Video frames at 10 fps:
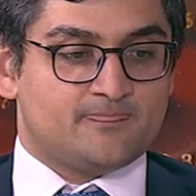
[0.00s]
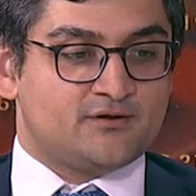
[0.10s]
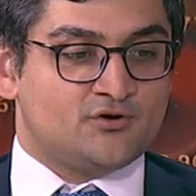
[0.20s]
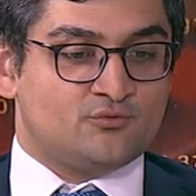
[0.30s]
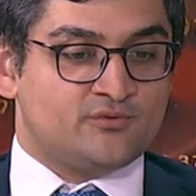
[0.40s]

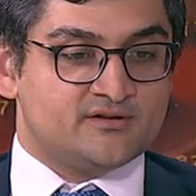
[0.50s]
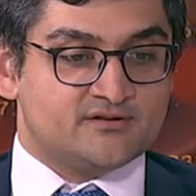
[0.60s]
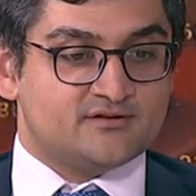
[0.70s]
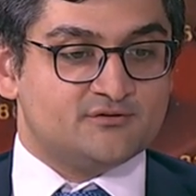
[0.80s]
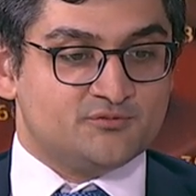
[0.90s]
you know,
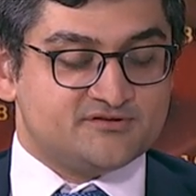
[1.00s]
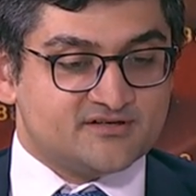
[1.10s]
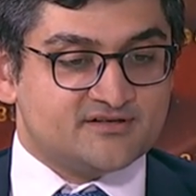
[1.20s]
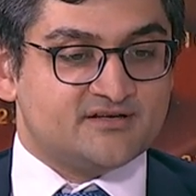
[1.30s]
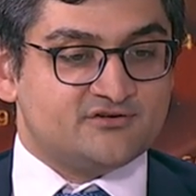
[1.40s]
we'll
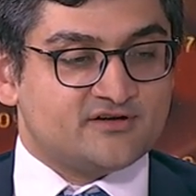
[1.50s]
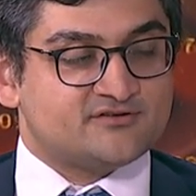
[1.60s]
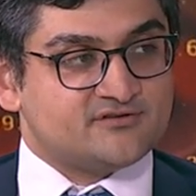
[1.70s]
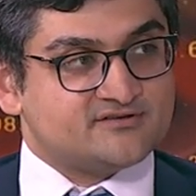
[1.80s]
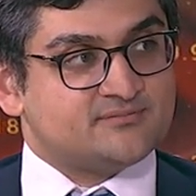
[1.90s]
certainly address
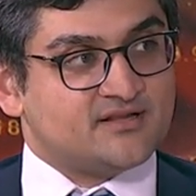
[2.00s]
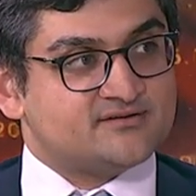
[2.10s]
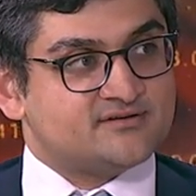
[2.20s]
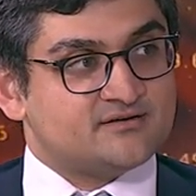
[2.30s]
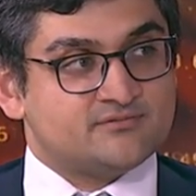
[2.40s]
on the supply
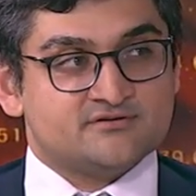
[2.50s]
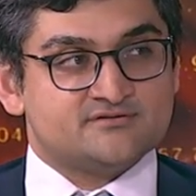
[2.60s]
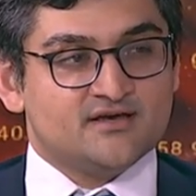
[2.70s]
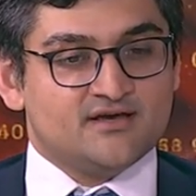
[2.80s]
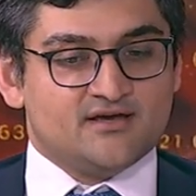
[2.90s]
side, because
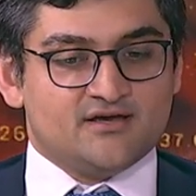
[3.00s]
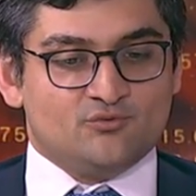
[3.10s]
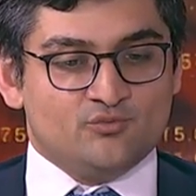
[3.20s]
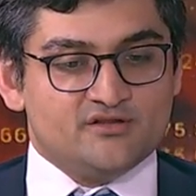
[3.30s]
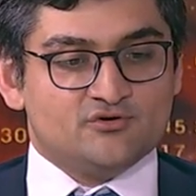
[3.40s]

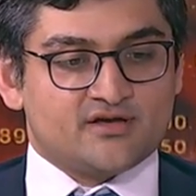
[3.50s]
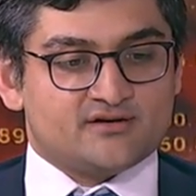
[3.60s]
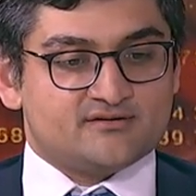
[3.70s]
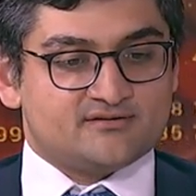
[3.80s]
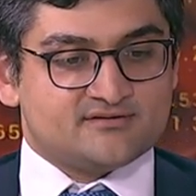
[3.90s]
we look at
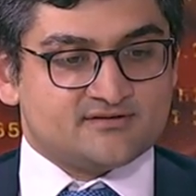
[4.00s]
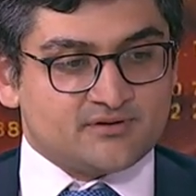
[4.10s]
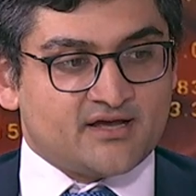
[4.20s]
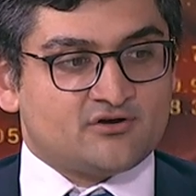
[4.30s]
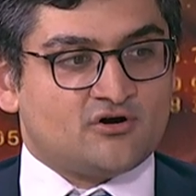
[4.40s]

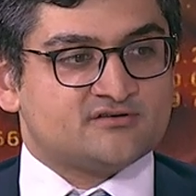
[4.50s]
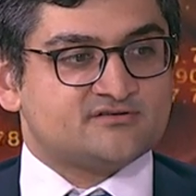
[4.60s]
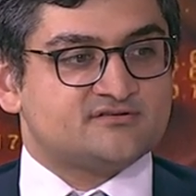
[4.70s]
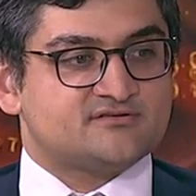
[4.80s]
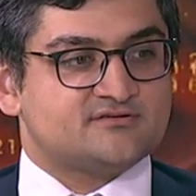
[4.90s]
supply
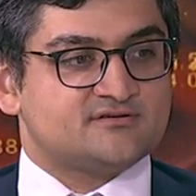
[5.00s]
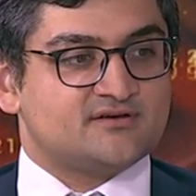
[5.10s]
costs